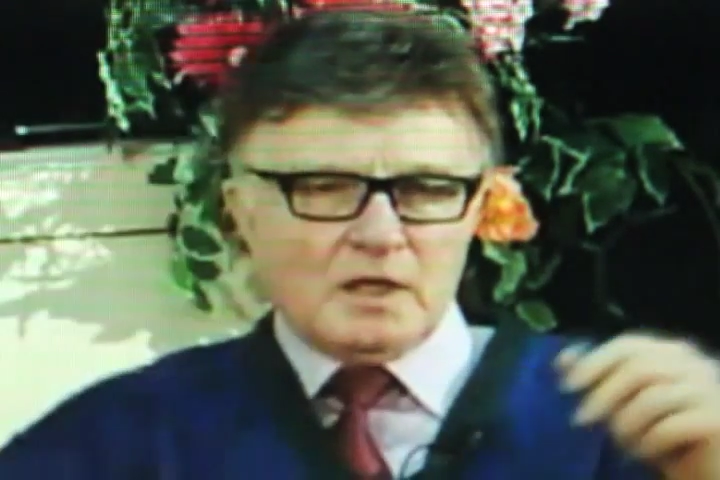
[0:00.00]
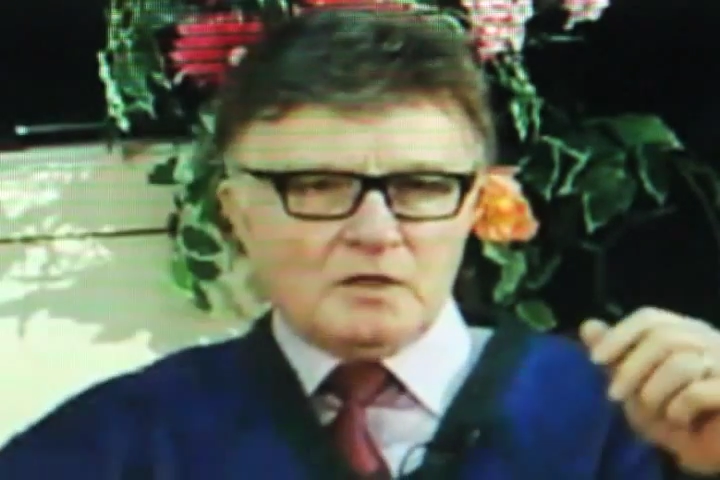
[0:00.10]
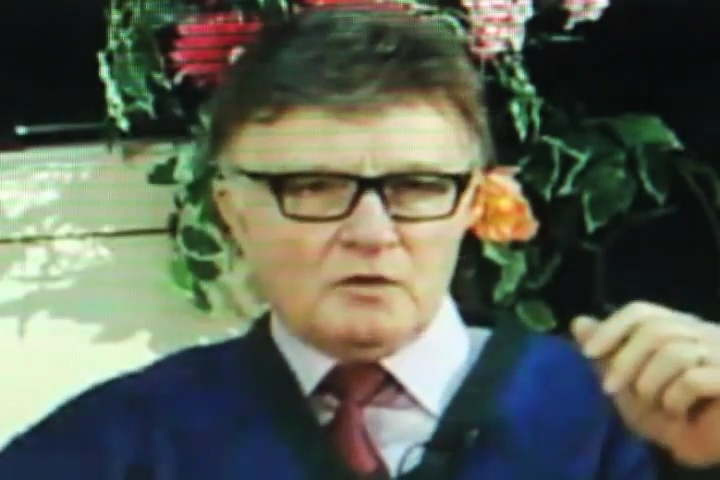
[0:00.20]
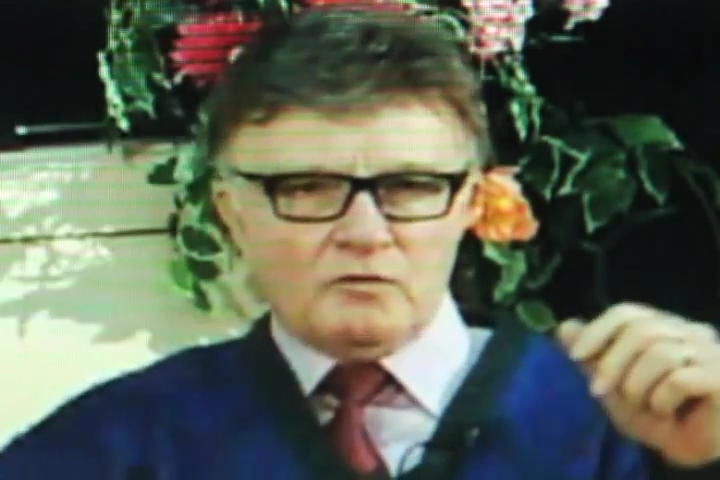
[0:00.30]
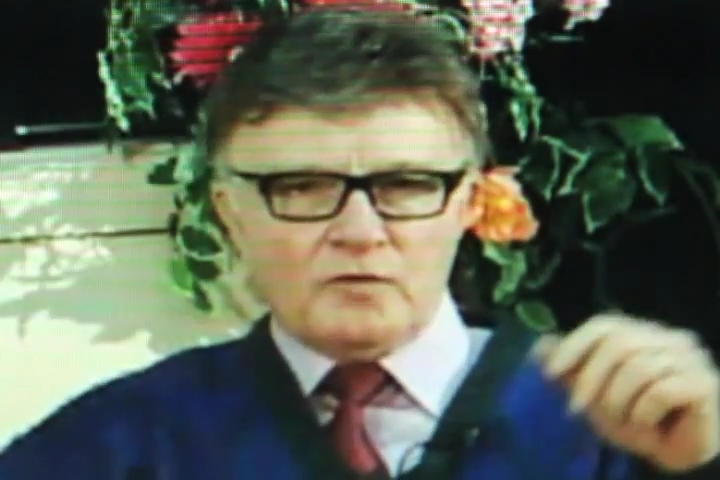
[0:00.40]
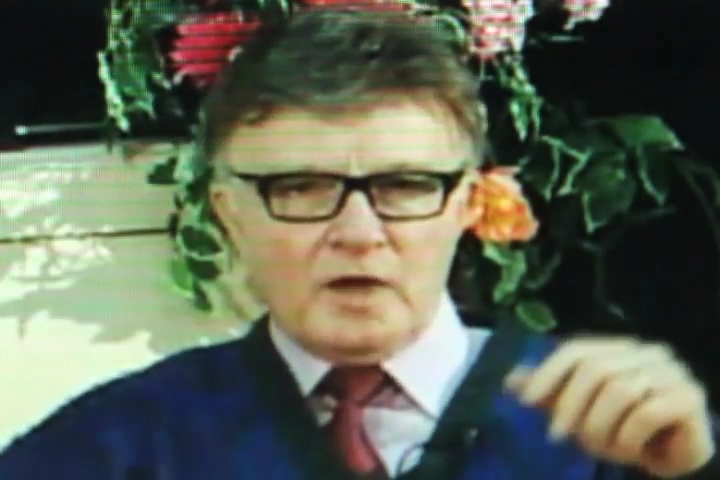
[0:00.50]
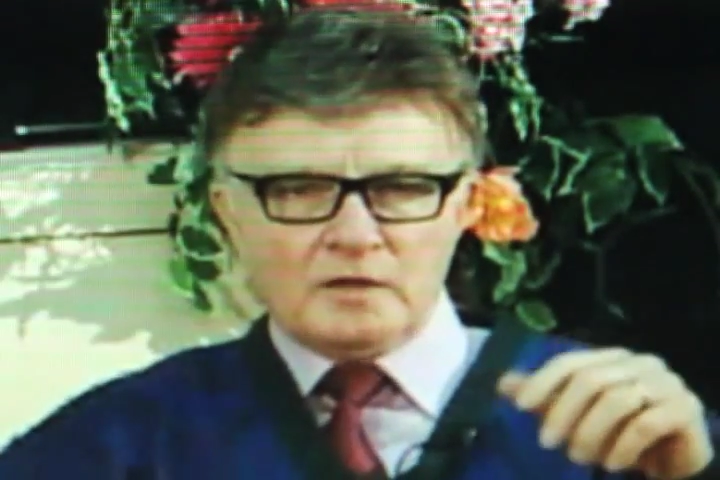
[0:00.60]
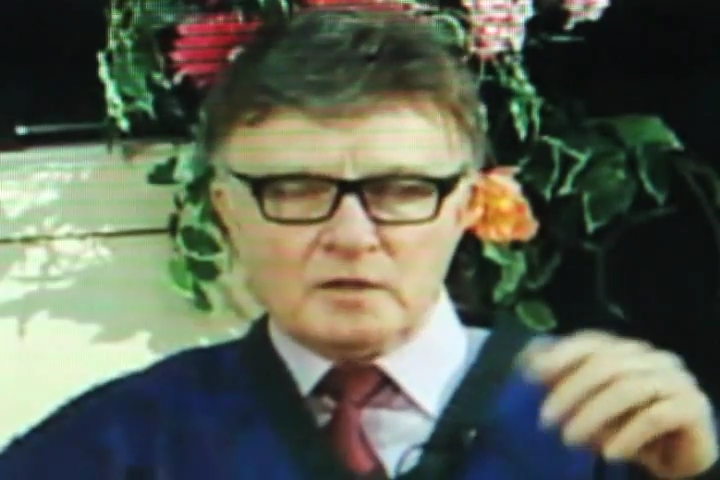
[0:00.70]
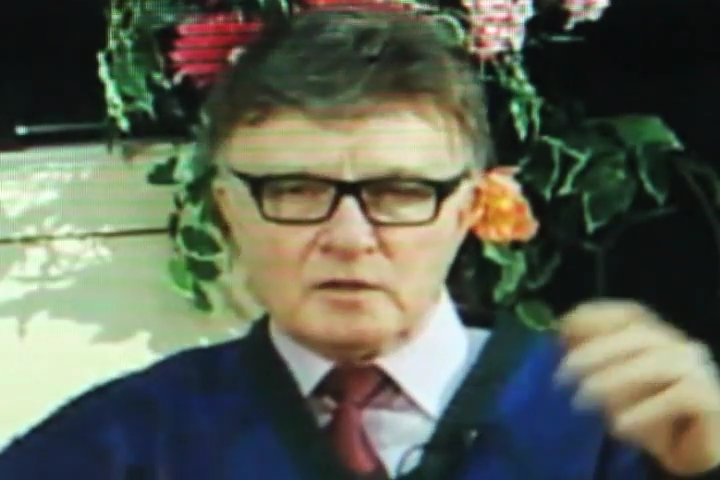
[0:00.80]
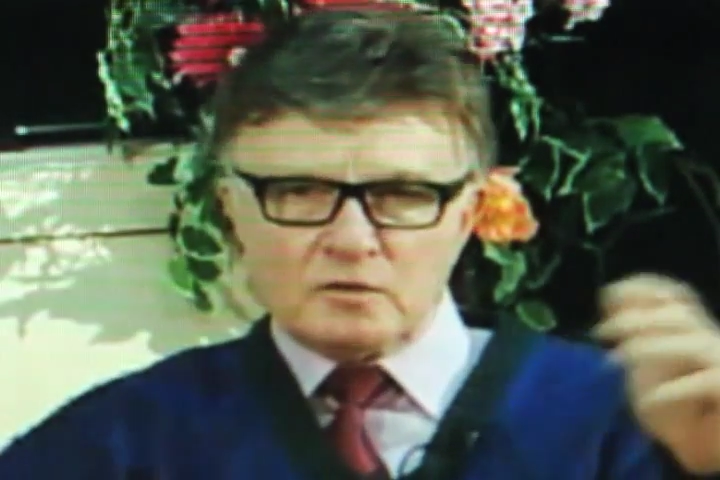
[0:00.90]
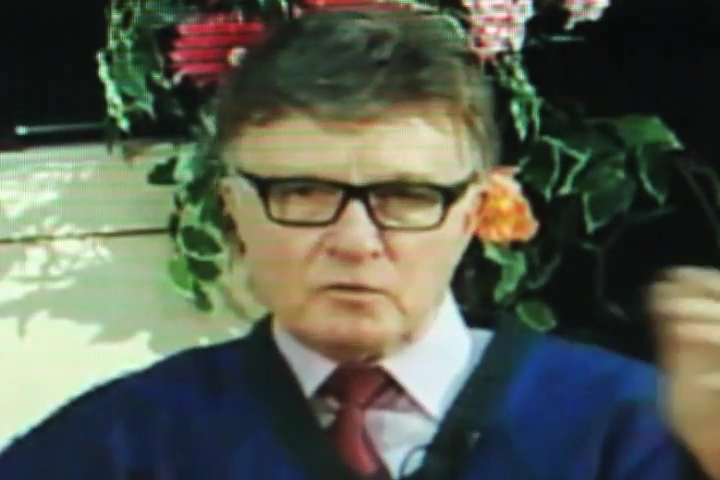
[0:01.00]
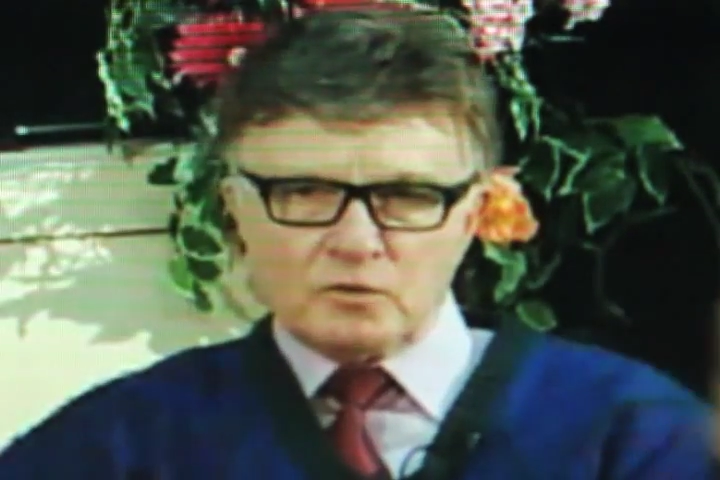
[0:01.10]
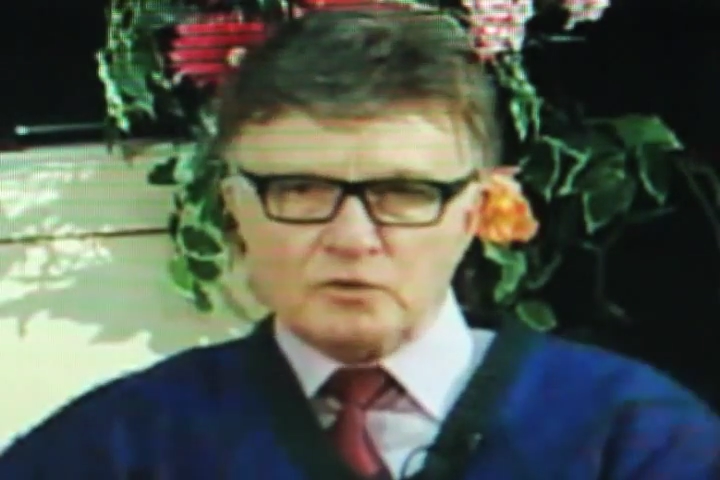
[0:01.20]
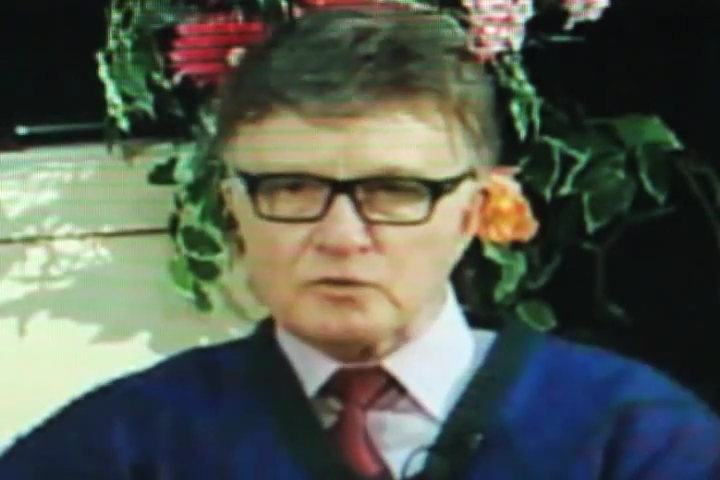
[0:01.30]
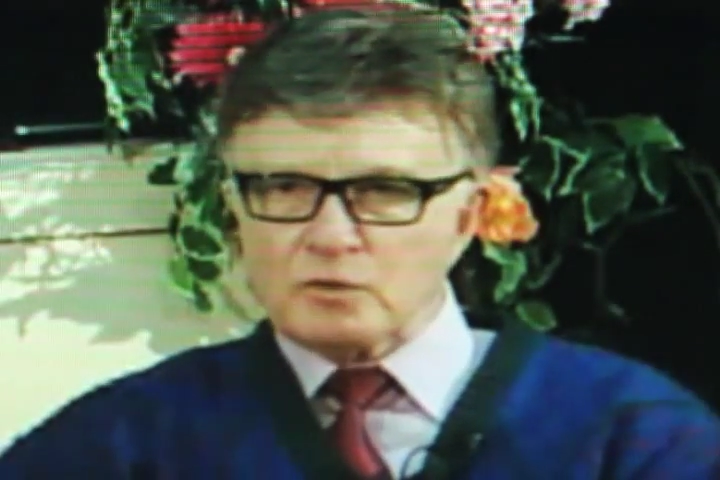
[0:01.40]
you'll find that the
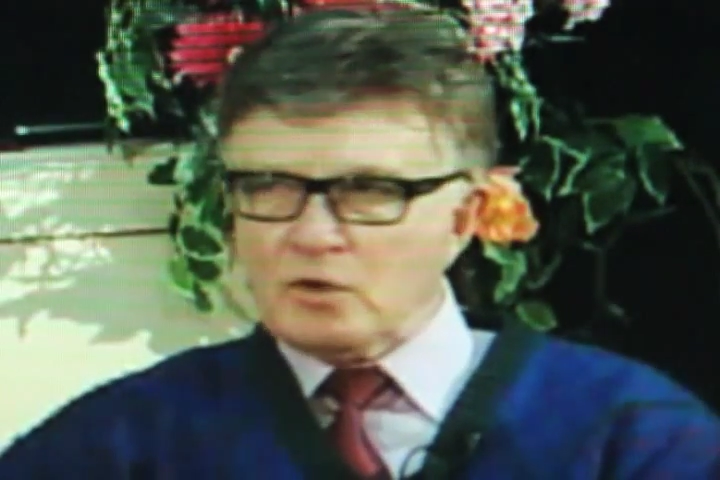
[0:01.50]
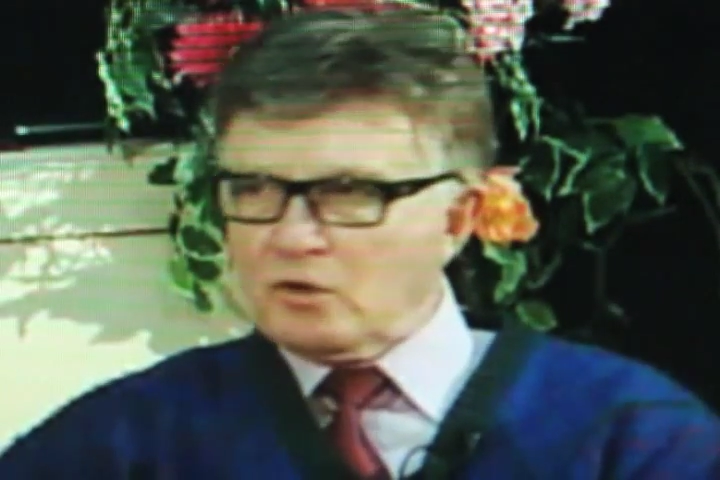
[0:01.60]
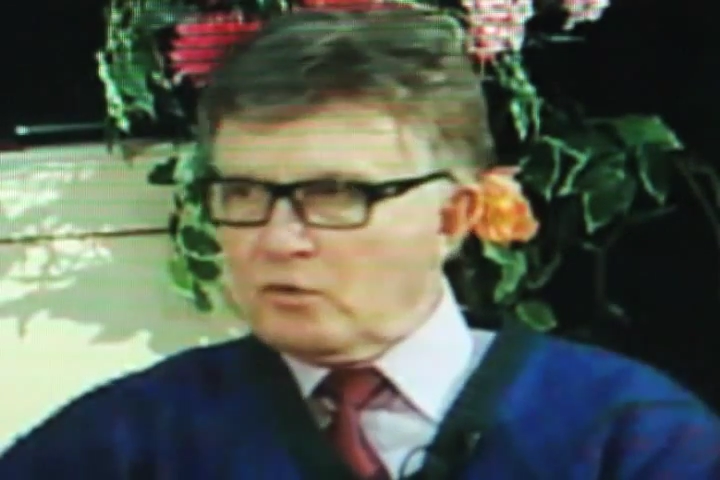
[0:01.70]
roots will go